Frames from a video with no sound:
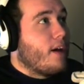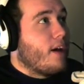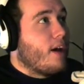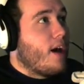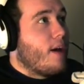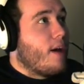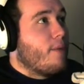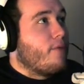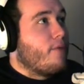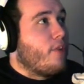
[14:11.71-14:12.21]

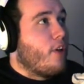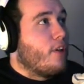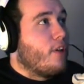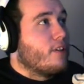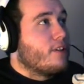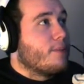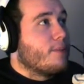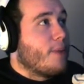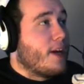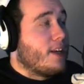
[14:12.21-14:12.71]
I'm
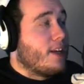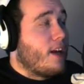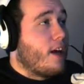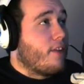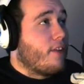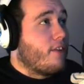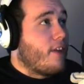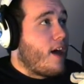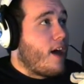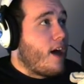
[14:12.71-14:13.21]
falling to my
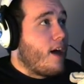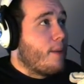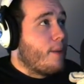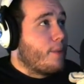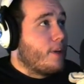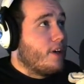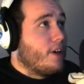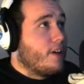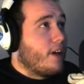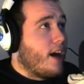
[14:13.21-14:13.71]
death.
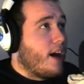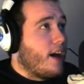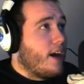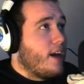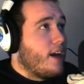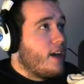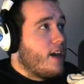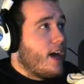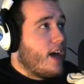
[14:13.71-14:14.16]
I'm gonna die.